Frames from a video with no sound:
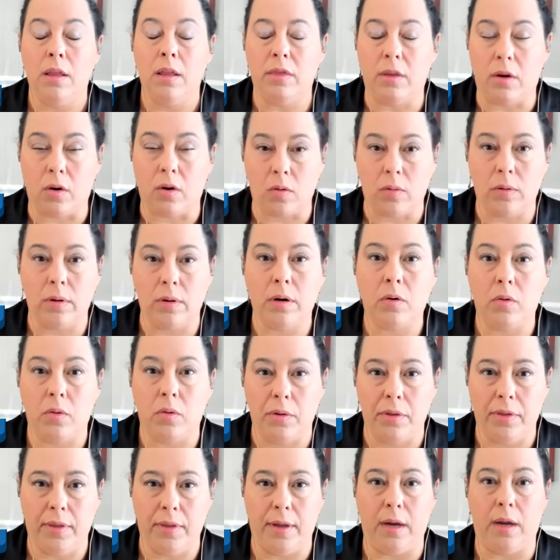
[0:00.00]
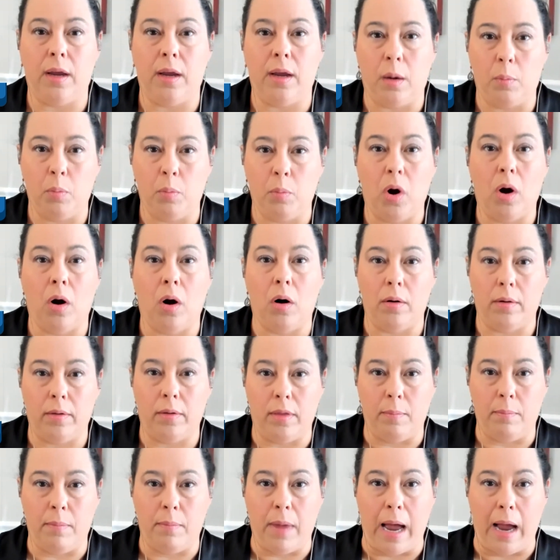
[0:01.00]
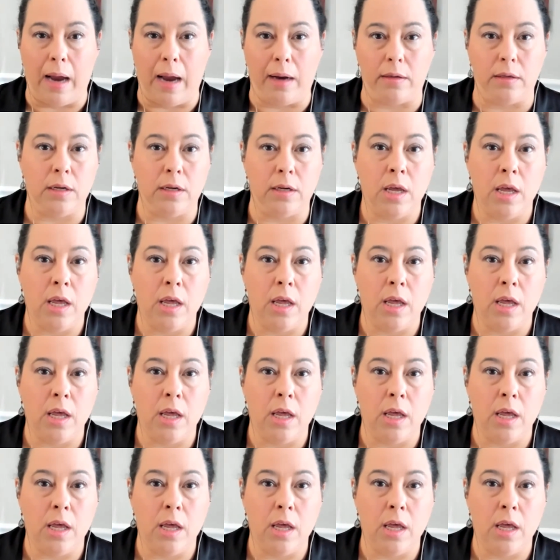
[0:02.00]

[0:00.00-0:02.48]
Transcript: the critical thinking part of the mind.